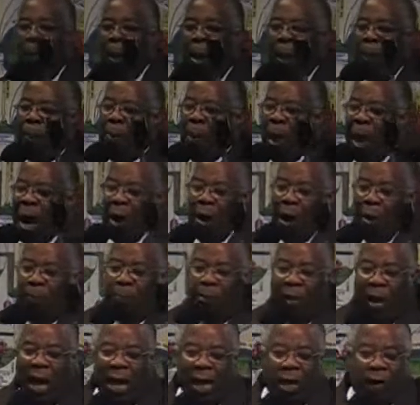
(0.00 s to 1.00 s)
prepare
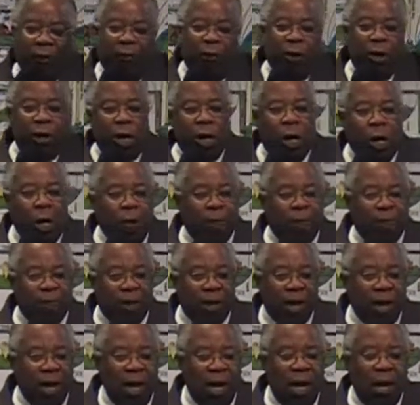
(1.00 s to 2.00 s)
a place for you,